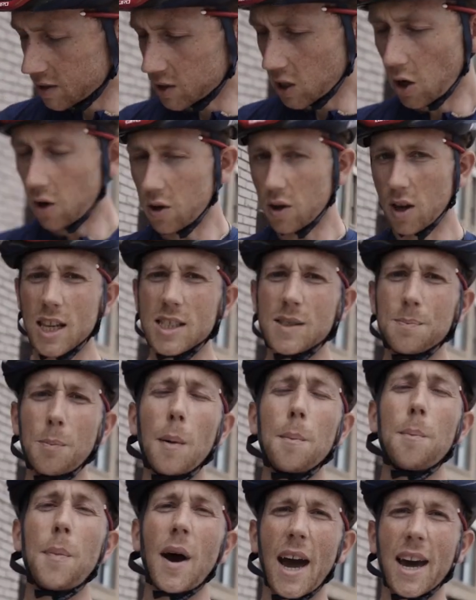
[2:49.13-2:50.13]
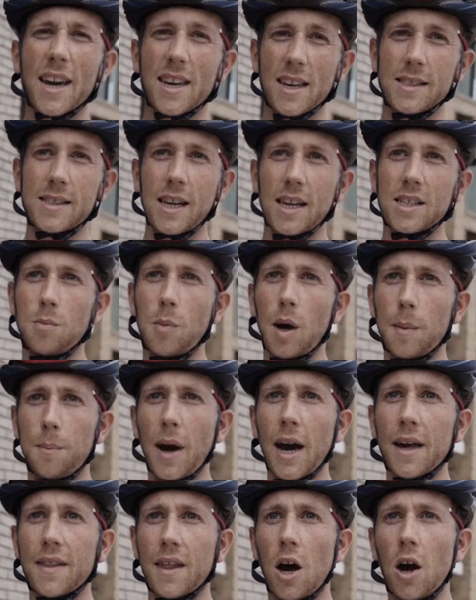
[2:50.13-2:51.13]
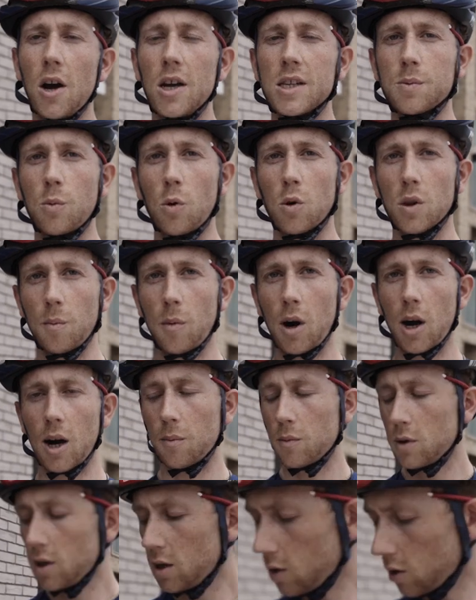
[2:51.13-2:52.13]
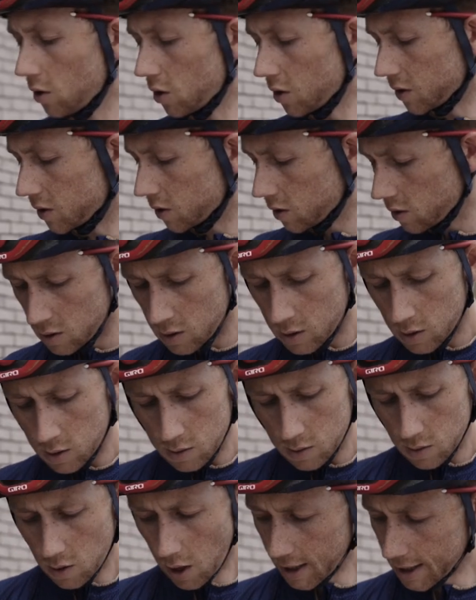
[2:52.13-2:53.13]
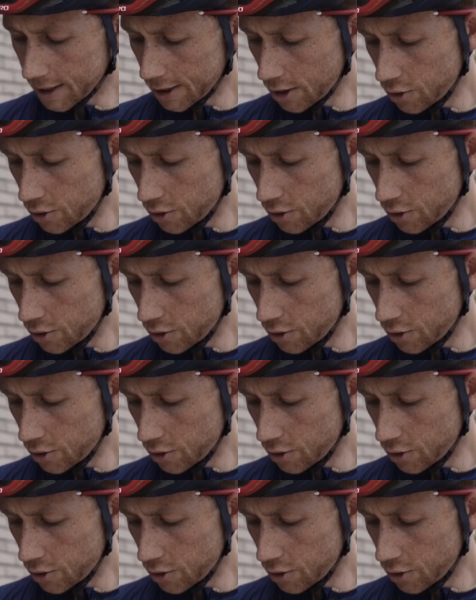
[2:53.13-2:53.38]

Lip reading: So it's my back. It's actually my back that hurts more than my arm. Because I can